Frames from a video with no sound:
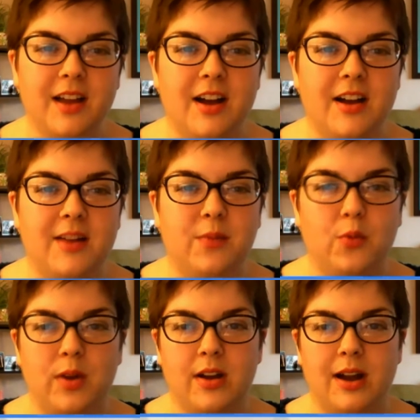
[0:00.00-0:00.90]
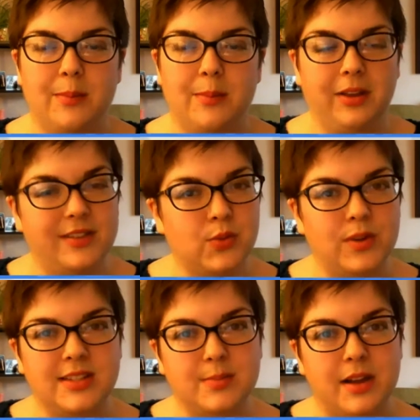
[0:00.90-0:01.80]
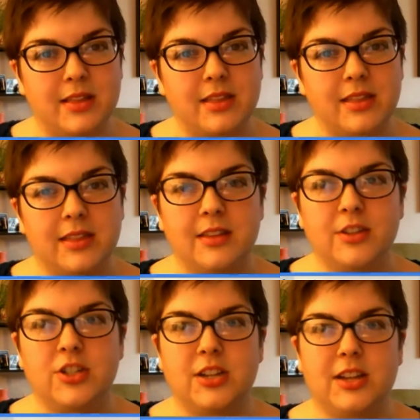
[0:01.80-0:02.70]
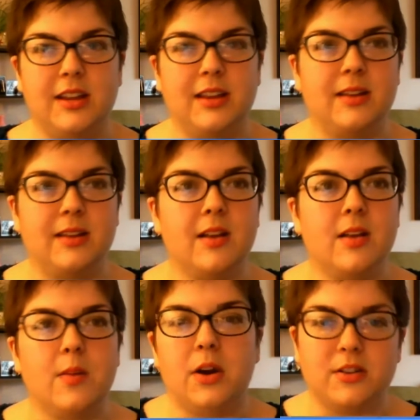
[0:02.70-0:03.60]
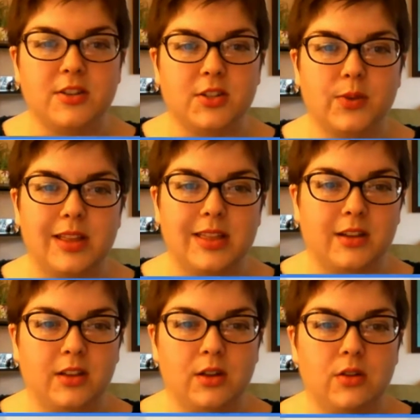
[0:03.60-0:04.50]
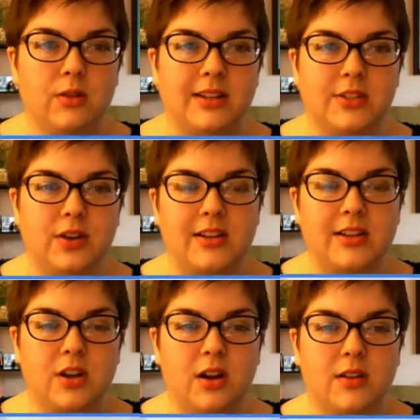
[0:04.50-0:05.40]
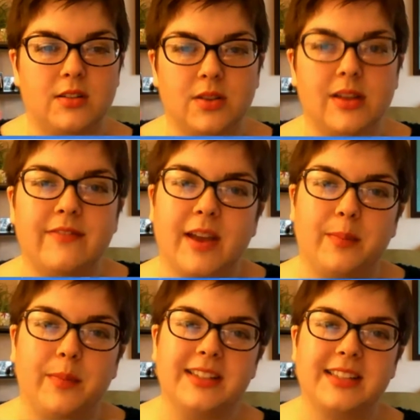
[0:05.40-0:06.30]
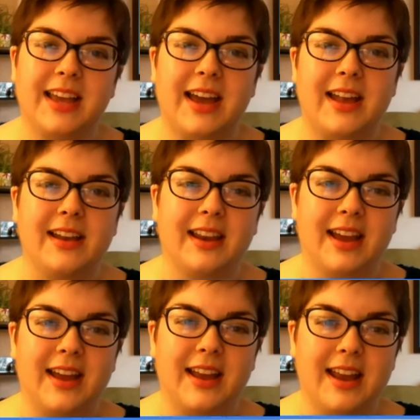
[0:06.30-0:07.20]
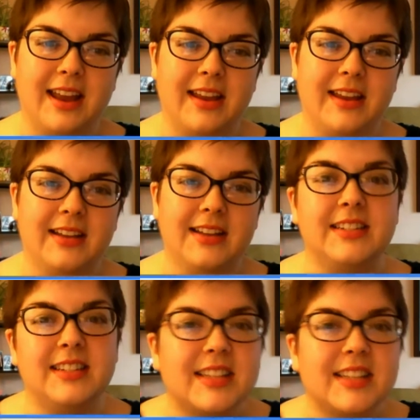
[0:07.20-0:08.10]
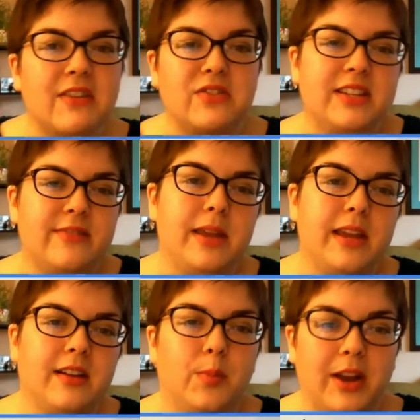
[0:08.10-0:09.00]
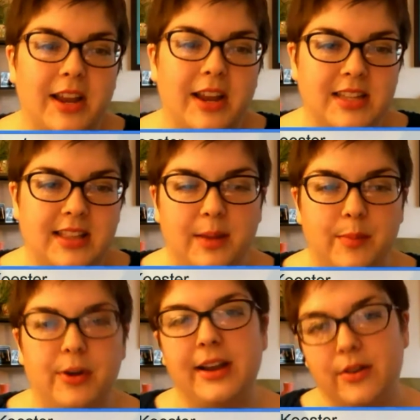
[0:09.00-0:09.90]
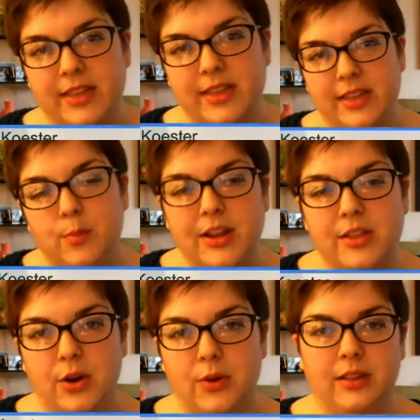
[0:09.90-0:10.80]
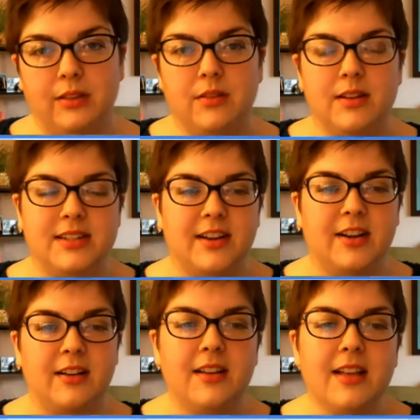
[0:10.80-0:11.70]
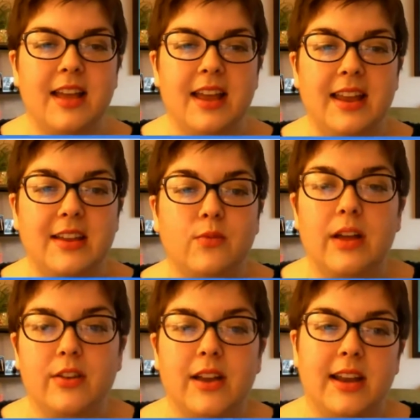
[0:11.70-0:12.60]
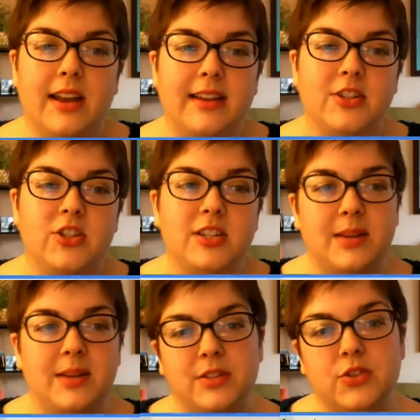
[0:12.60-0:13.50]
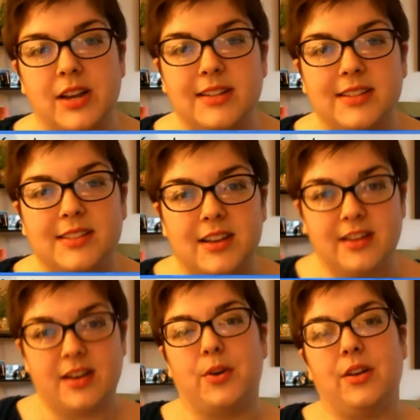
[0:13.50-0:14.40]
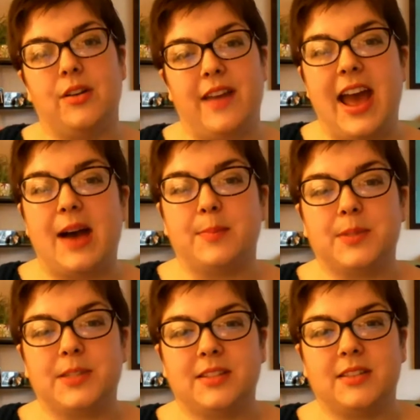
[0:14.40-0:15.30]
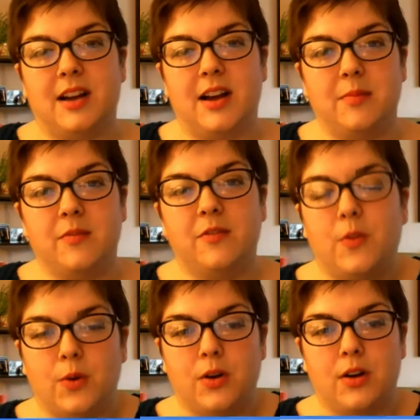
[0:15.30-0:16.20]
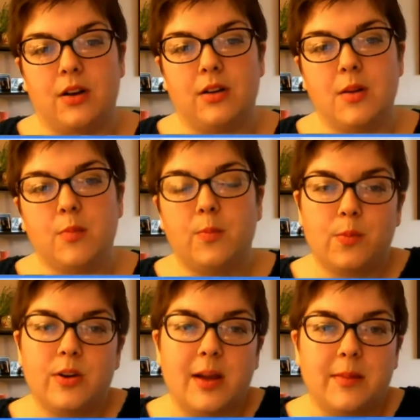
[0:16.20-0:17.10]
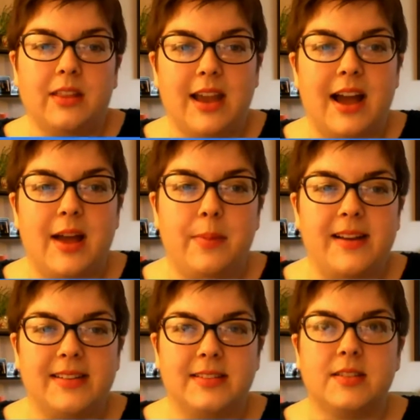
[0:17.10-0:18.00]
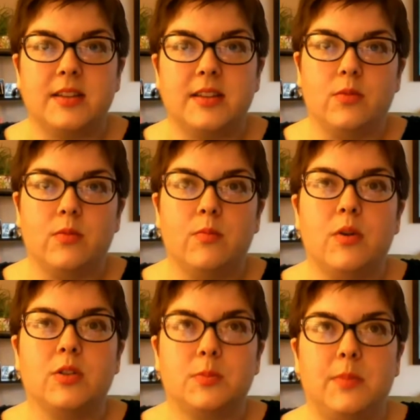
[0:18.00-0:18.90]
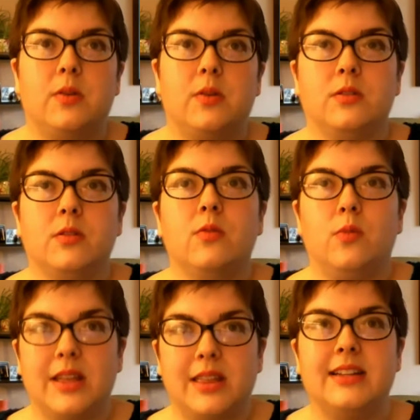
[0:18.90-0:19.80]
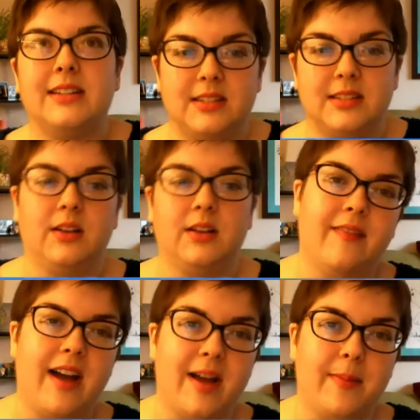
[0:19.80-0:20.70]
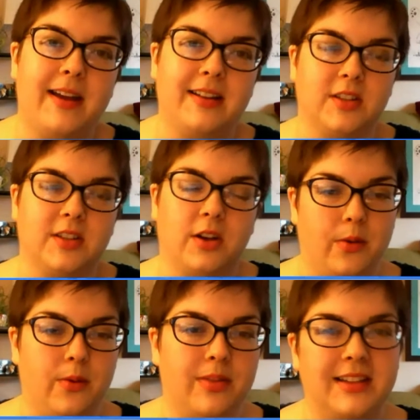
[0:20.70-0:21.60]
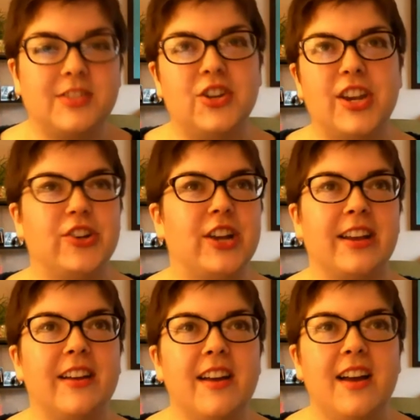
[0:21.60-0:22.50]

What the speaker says: where I believe it's once a month. She partners with a local restaurant so that families can get a discounted meal, bring it to the library, or can bring their own dinner. And while they're eating, she demonstrates a number of apps for predominantly iPads. Most people with kids still have iPads, although that's changing.